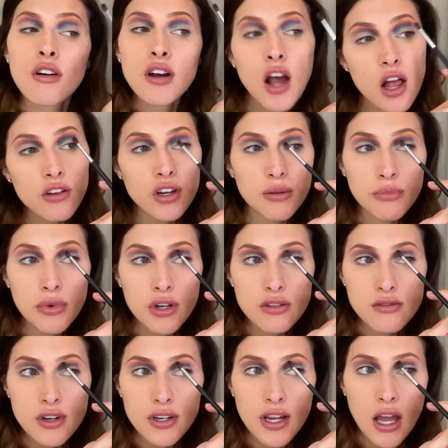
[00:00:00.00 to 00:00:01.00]
coloring books
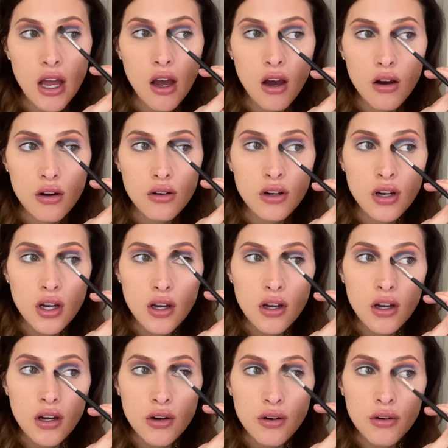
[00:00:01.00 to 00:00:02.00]
right now,
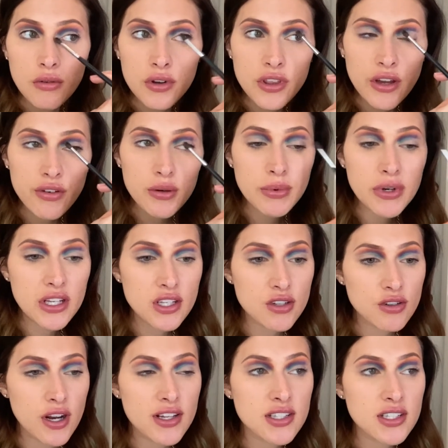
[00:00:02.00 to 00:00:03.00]
with everybody
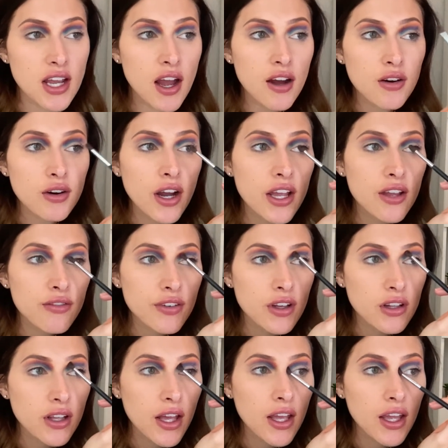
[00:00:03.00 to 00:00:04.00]
stressed out. I feel
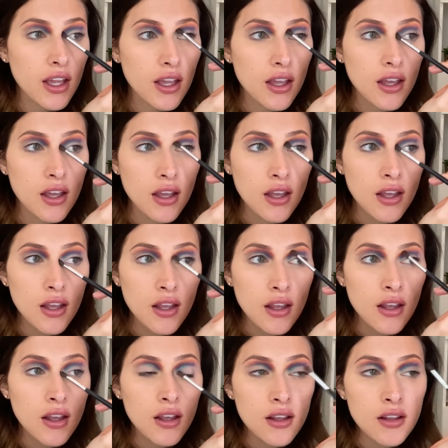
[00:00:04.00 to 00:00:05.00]
like
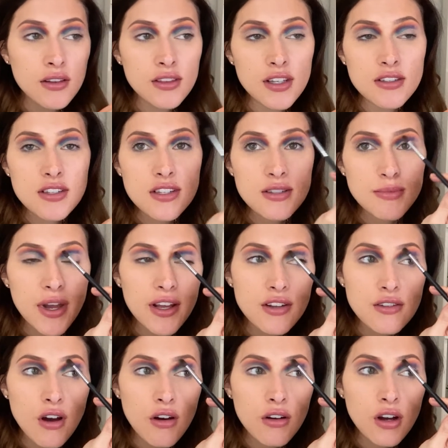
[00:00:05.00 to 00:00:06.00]
this is my
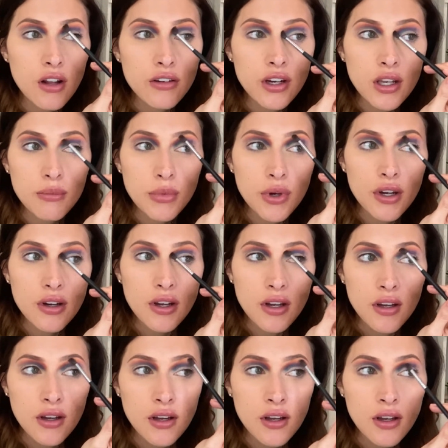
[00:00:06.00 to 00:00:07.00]
adult coloring book.
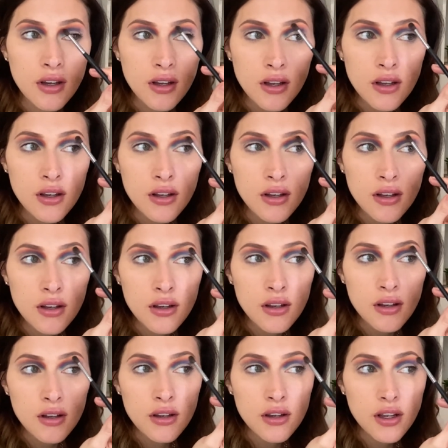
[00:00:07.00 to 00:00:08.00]

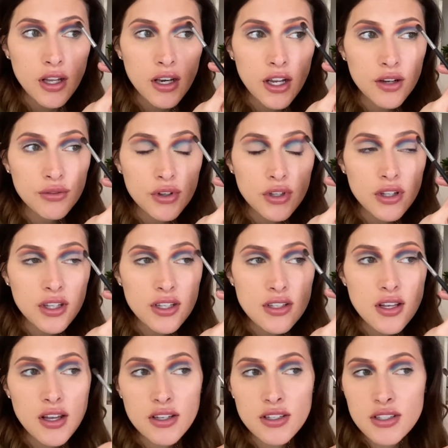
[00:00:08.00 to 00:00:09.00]
And I really
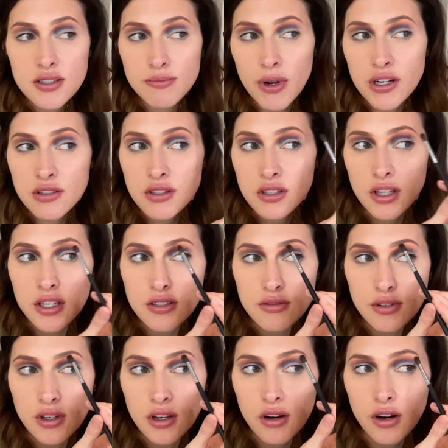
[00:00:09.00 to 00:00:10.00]
especially like
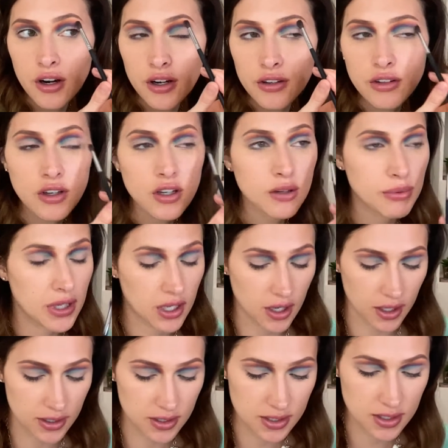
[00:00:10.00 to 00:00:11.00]
doing a hard look
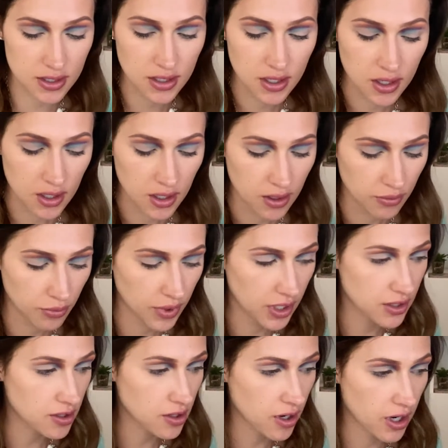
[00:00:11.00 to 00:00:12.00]
because when
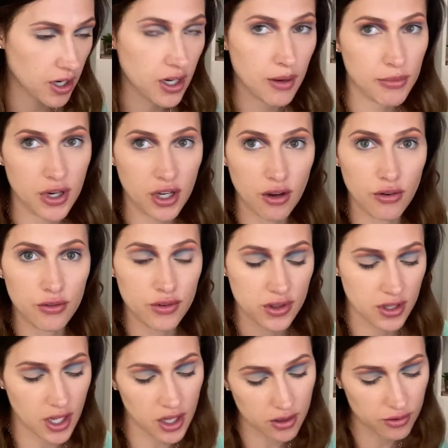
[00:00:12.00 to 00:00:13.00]
it's hard, I'm gonna go in with
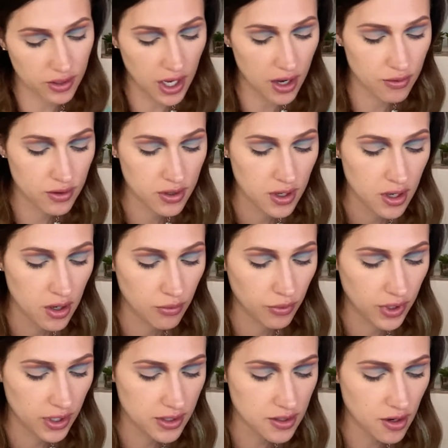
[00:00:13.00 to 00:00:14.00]
yellow now. When
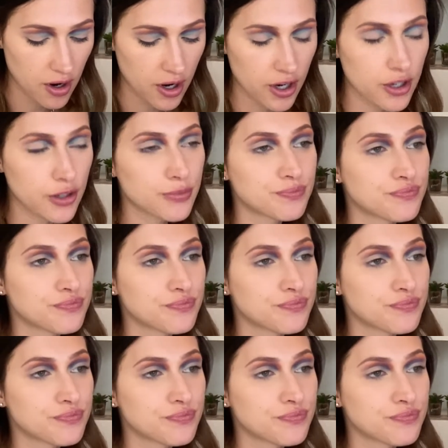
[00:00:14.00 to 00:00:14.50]
it's hard,